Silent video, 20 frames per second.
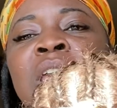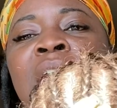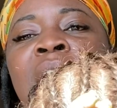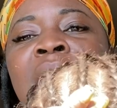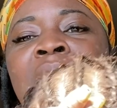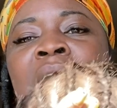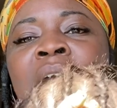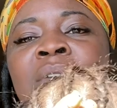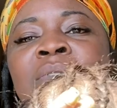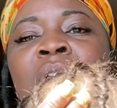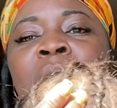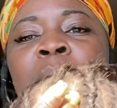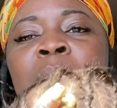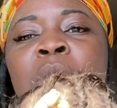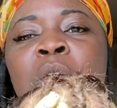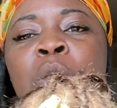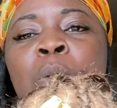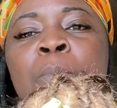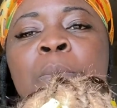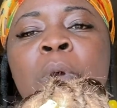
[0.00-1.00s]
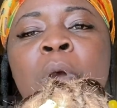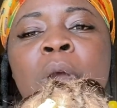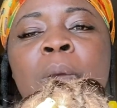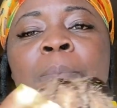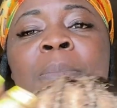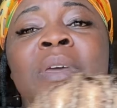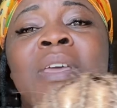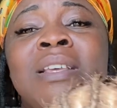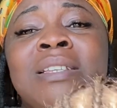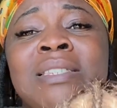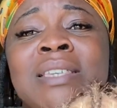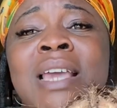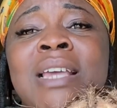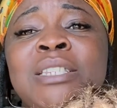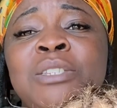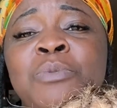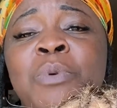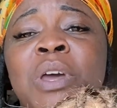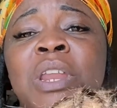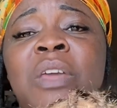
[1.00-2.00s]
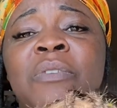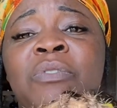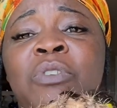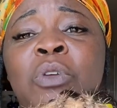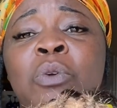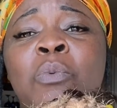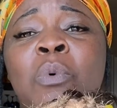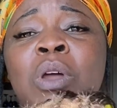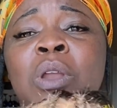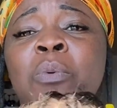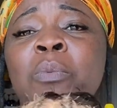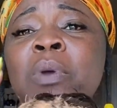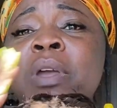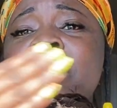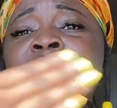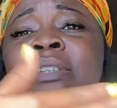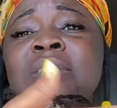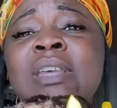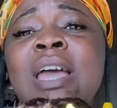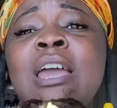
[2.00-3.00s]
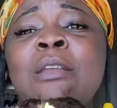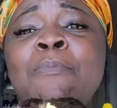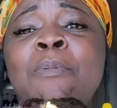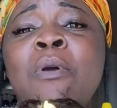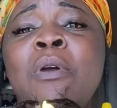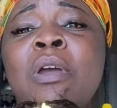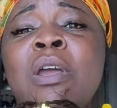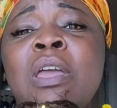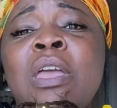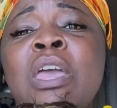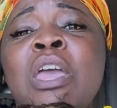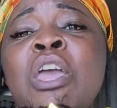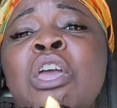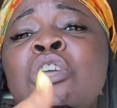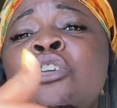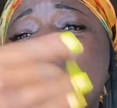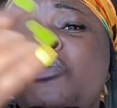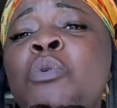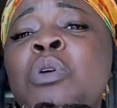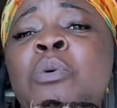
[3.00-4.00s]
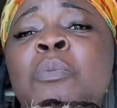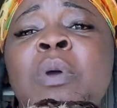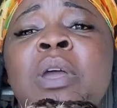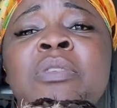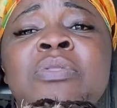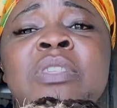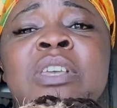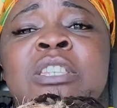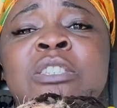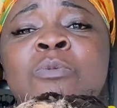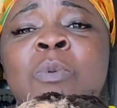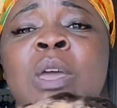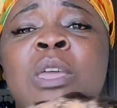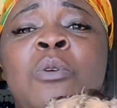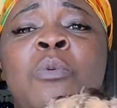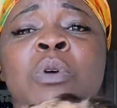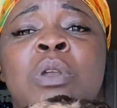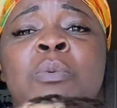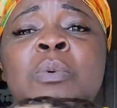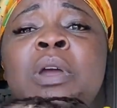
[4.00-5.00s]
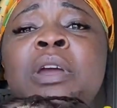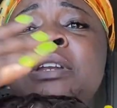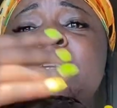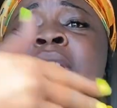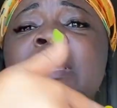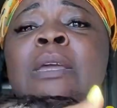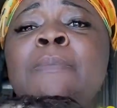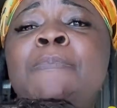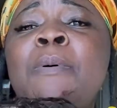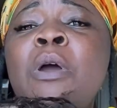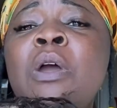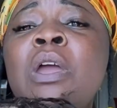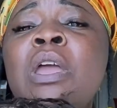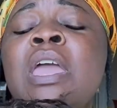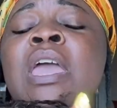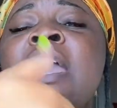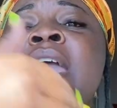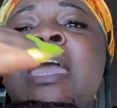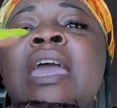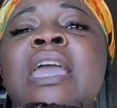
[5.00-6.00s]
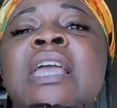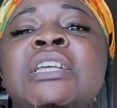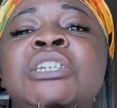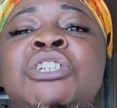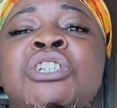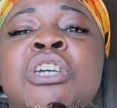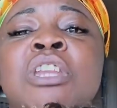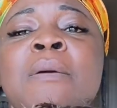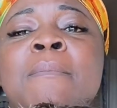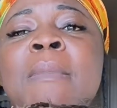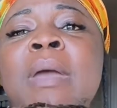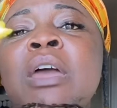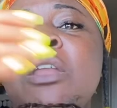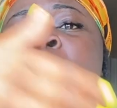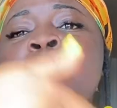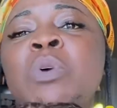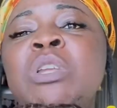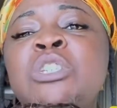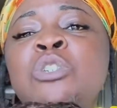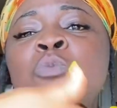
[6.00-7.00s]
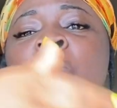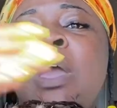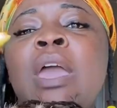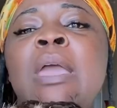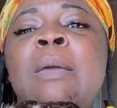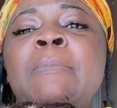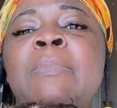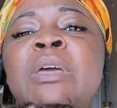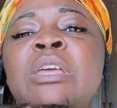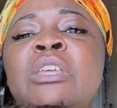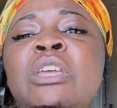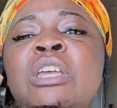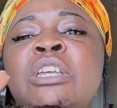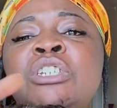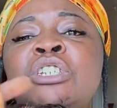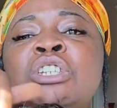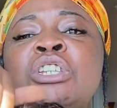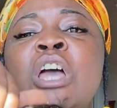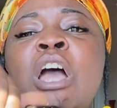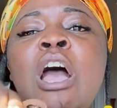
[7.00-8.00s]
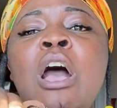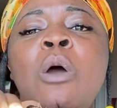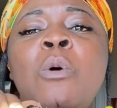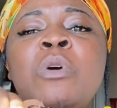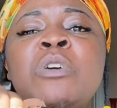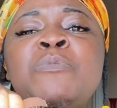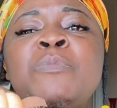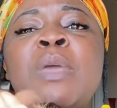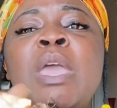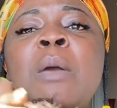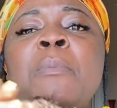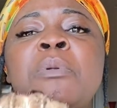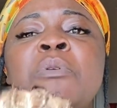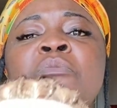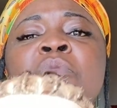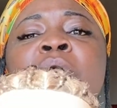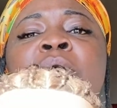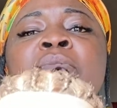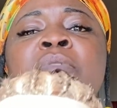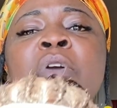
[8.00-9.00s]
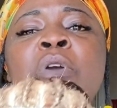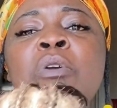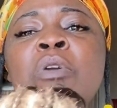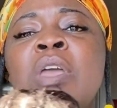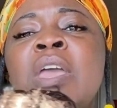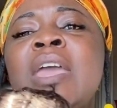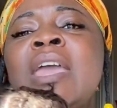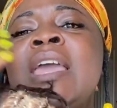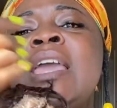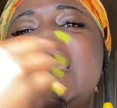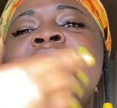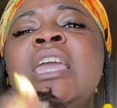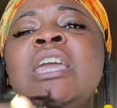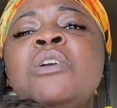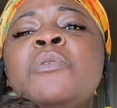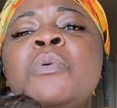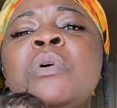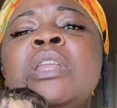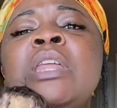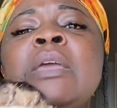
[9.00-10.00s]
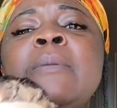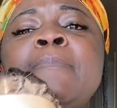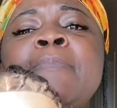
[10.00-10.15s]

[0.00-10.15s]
have a middle part because guess what? If you want to wear a side part, you want to wear it this way, you want to wear a deep part, it shouldn't matter which way, but it should always be able to revert equally